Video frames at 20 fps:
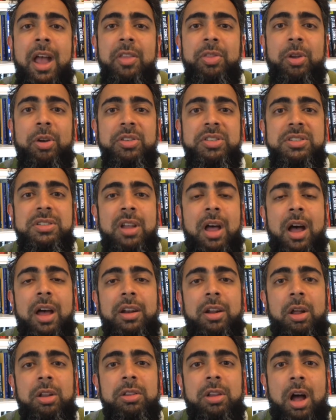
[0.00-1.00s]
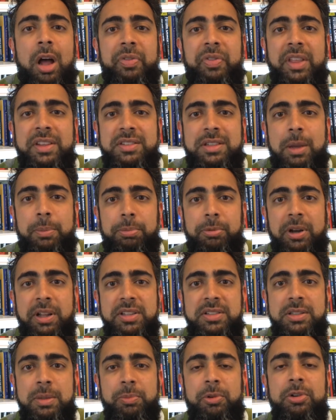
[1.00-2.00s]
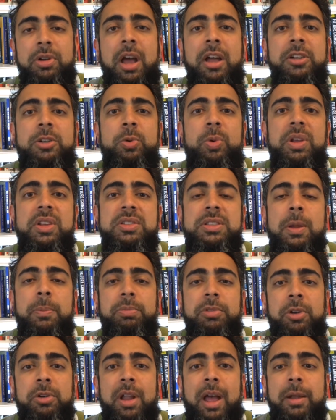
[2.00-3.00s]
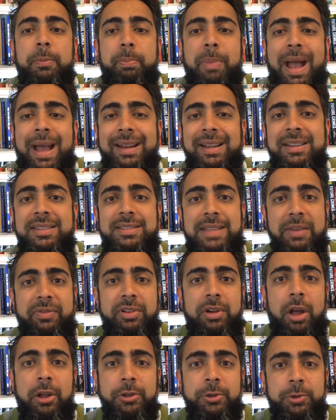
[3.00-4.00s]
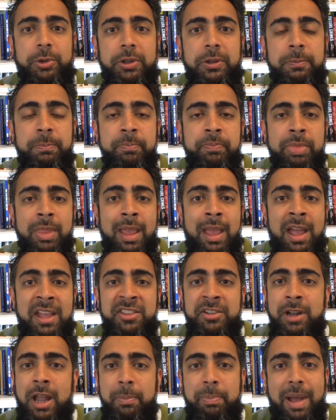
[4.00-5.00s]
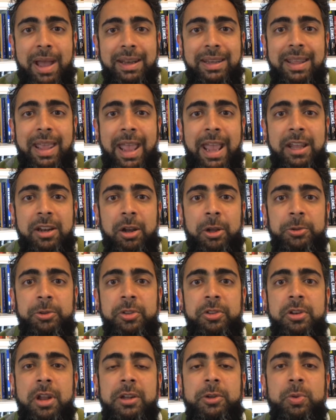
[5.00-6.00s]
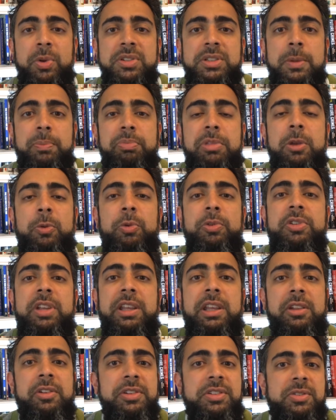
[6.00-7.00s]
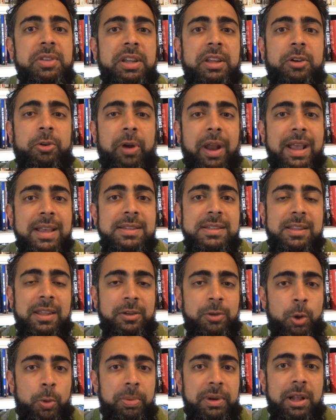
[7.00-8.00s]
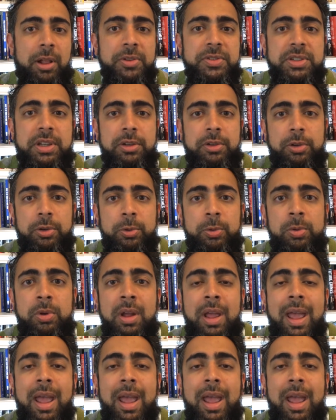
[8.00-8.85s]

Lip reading: There's not a lot that separates them. They're not batting 700, they're not batting 800, they're not doing something ridiculously crazy that nobody else can do.